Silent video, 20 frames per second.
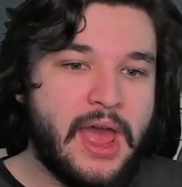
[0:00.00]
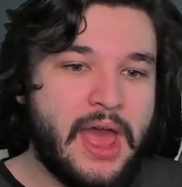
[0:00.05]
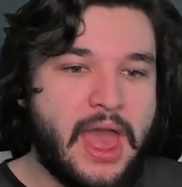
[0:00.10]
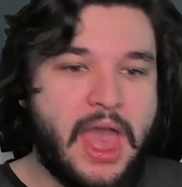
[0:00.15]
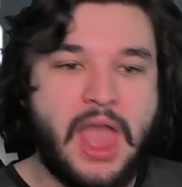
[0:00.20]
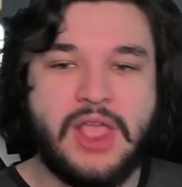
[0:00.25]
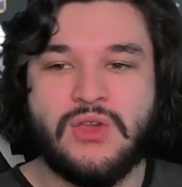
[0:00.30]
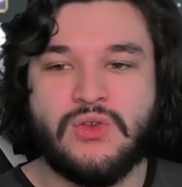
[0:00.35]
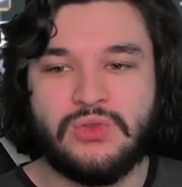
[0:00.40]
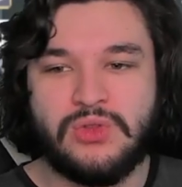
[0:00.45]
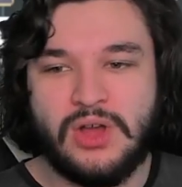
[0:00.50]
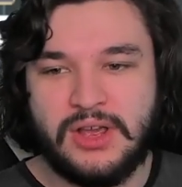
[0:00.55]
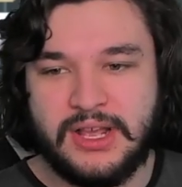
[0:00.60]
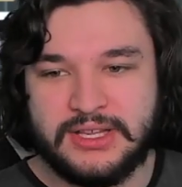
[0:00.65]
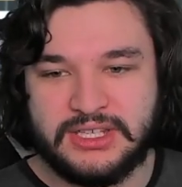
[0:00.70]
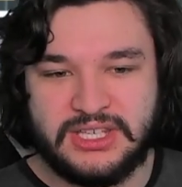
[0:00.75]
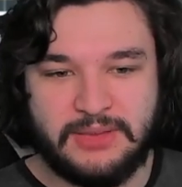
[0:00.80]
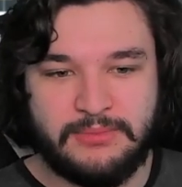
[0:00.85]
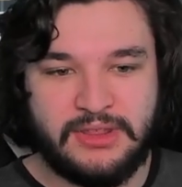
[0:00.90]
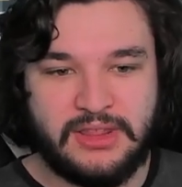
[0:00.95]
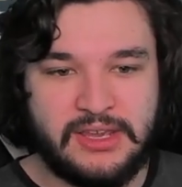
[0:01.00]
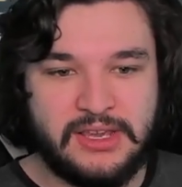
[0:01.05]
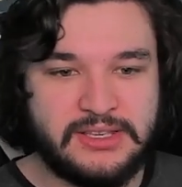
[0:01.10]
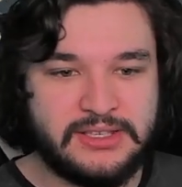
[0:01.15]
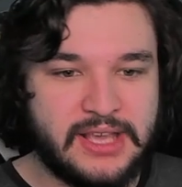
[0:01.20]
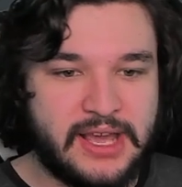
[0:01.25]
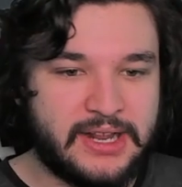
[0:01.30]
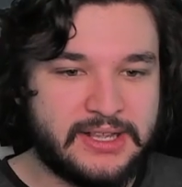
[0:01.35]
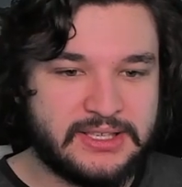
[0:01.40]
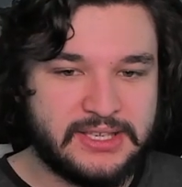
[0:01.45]
And you look at some of these
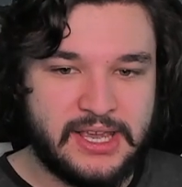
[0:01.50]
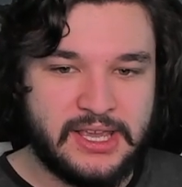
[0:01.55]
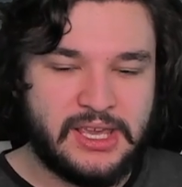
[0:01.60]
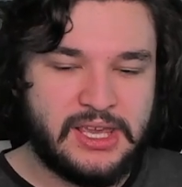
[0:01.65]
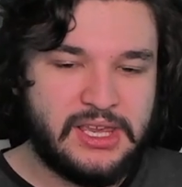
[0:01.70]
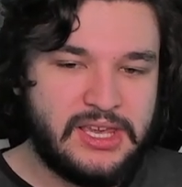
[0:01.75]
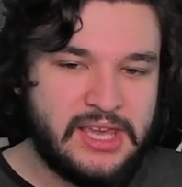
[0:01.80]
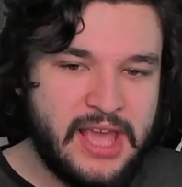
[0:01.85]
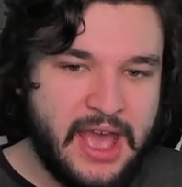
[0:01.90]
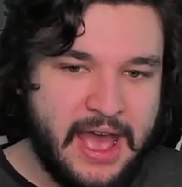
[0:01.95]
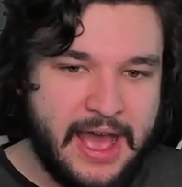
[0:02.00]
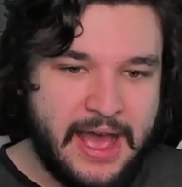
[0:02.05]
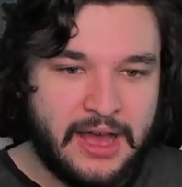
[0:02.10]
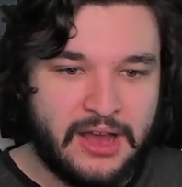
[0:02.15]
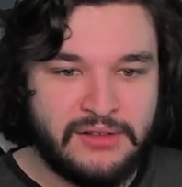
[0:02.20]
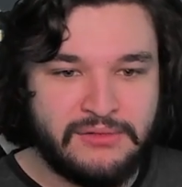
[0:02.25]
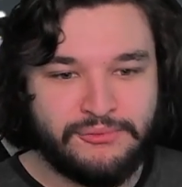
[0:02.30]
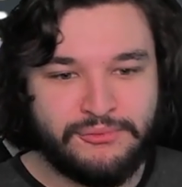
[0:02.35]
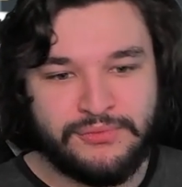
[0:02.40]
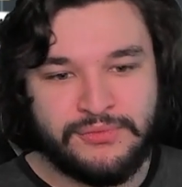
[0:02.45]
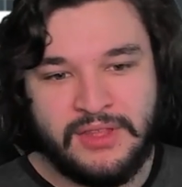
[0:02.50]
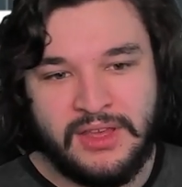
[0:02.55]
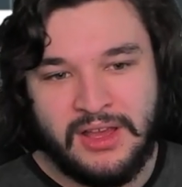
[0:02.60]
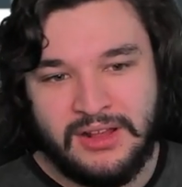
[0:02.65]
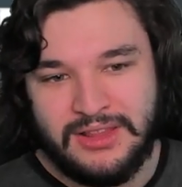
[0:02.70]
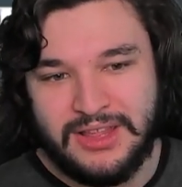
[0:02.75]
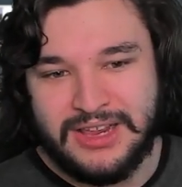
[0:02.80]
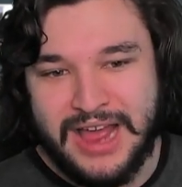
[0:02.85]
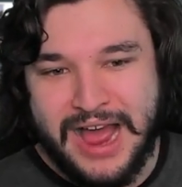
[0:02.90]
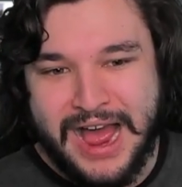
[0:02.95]
and it's like, yeah,
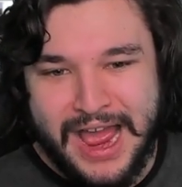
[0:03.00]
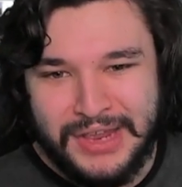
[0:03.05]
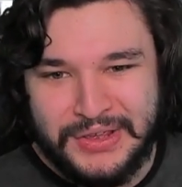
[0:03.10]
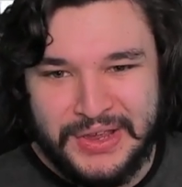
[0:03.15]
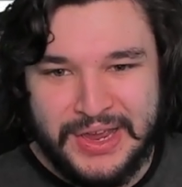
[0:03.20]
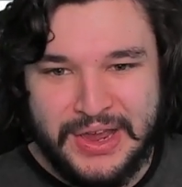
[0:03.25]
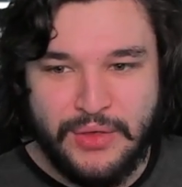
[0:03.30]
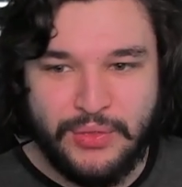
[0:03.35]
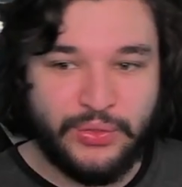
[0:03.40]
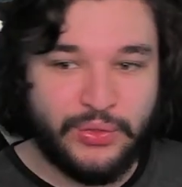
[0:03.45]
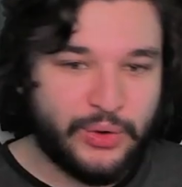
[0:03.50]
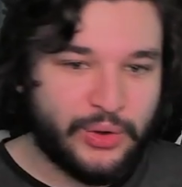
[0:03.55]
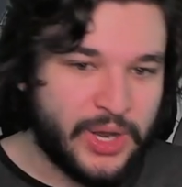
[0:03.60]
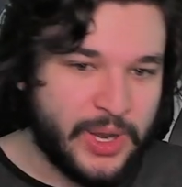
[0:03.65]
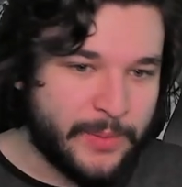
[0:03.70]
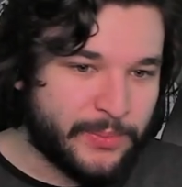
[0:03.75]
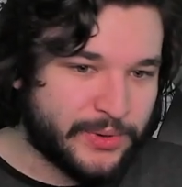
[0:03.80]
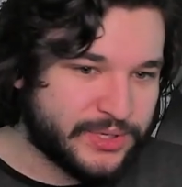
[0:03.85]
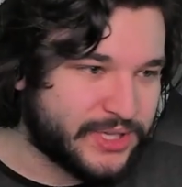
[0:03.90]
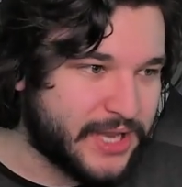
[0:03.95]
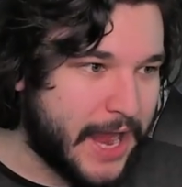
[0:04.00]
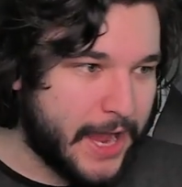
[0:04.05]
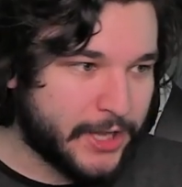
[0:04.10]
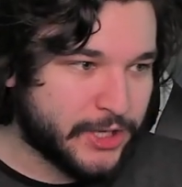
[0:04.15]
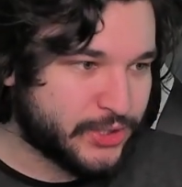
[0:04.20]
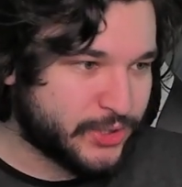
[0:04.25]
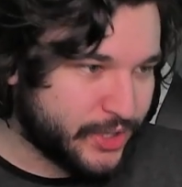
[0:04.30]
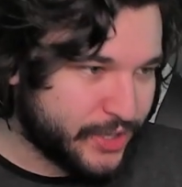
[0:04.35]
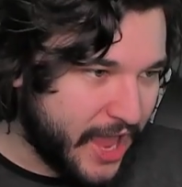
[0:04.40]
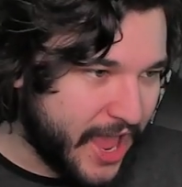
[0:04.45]
like I could get 30%
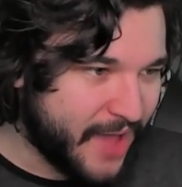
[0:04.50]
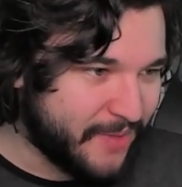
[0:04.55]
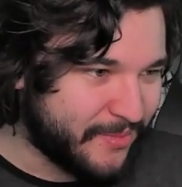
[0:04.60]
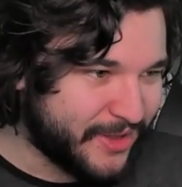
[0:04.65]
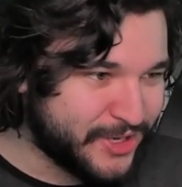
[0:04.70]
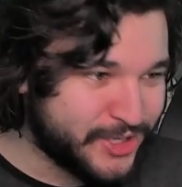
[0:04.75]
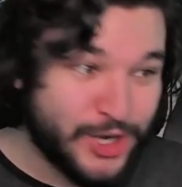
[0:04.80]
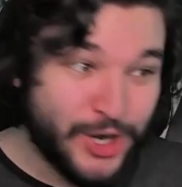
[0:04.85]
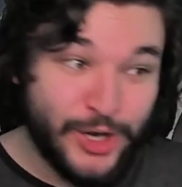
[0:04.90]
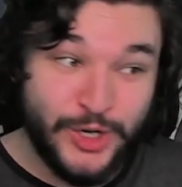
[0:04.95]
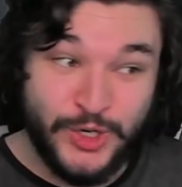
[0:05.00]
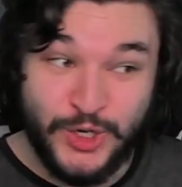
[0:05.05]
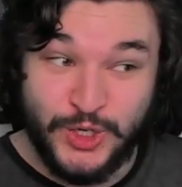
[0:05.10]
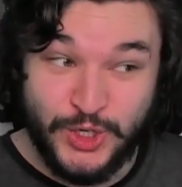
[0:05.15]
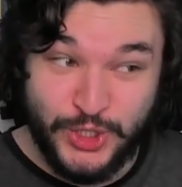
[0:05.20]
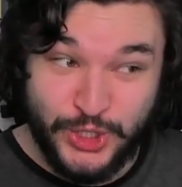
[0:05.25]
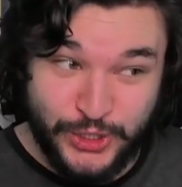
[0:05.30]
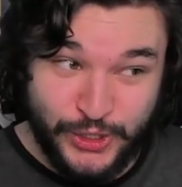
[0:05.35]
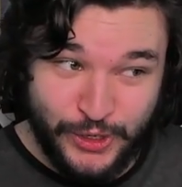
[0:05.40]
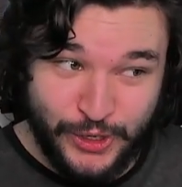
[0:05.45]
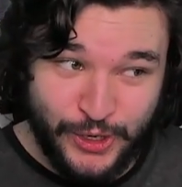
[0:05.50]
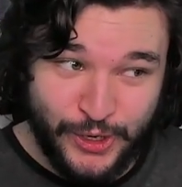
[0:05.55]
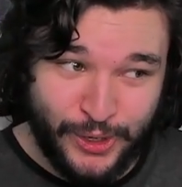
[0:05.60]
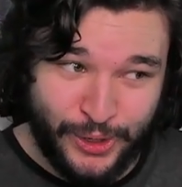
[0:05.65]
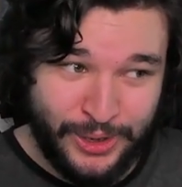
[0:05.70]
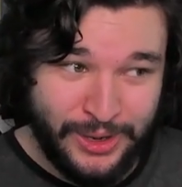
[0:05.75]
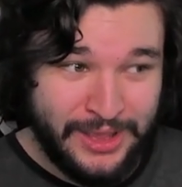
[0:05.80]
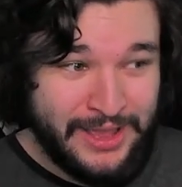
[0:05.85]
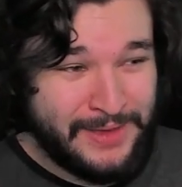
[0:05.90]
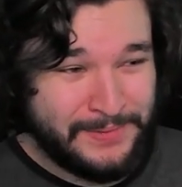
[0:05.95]
extra damage,
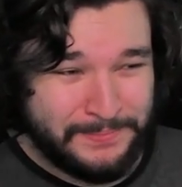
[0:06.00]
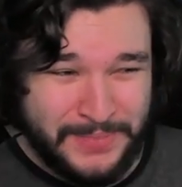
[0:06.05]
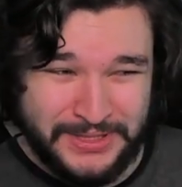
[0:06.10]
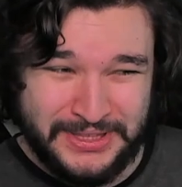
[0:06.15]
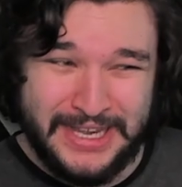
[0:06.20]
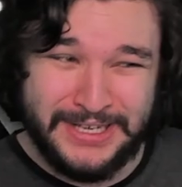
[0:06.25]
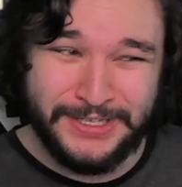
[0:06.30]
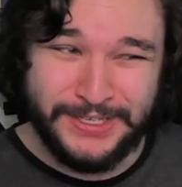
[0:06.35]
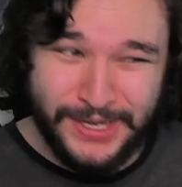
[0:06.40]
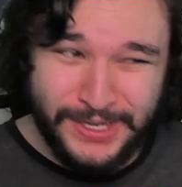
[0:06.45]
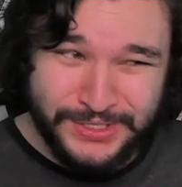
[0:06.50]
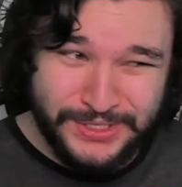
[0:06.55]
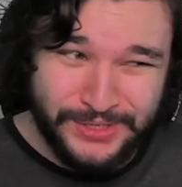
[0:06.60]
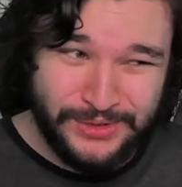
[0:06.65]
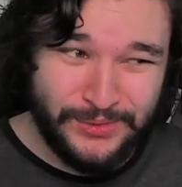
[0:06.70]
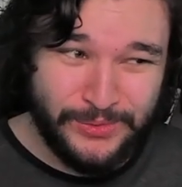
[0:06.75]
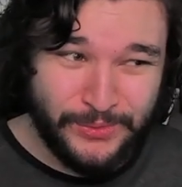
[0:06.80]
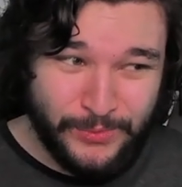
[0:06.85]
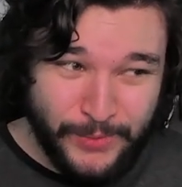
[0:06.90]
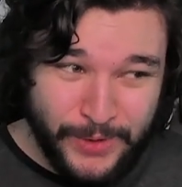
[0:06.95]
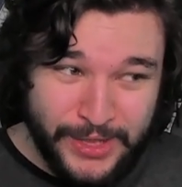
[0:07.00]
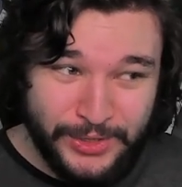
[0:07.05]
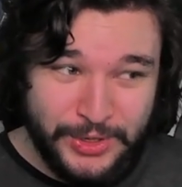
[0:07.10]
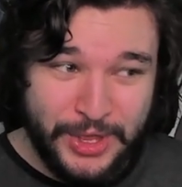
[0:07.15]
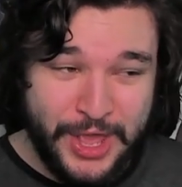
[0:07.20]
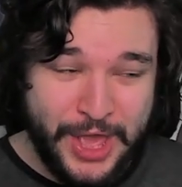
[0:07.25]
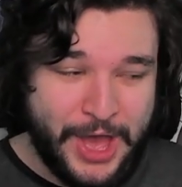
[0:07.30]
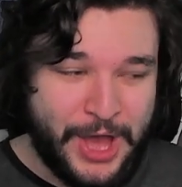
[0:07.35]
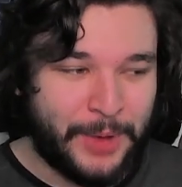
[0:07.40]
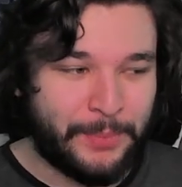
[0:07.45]
sure, but that doesn't
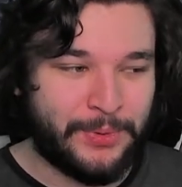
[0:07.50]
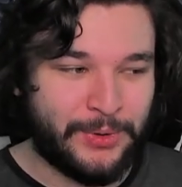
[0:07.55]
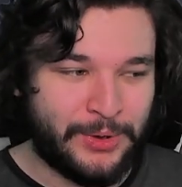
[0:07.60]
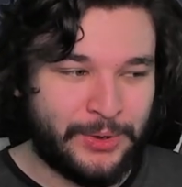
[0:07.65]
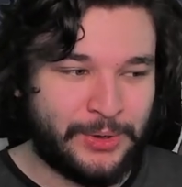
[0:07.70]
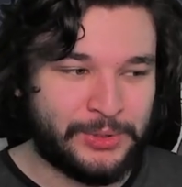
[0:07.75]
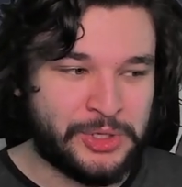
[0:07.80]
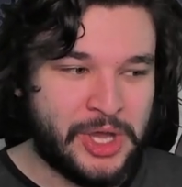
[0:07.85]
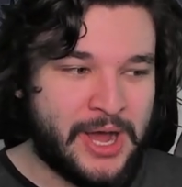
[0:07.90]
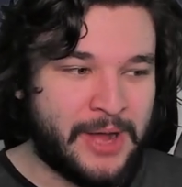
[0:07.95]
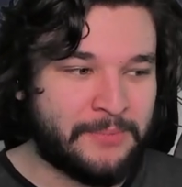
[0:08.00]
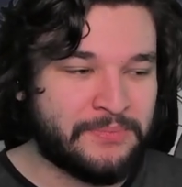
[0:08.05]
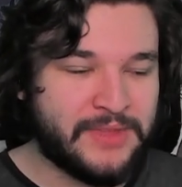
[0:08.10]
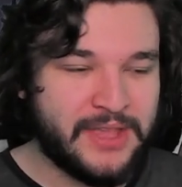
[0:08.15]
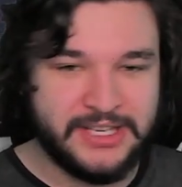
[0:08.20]
really help a whole lot.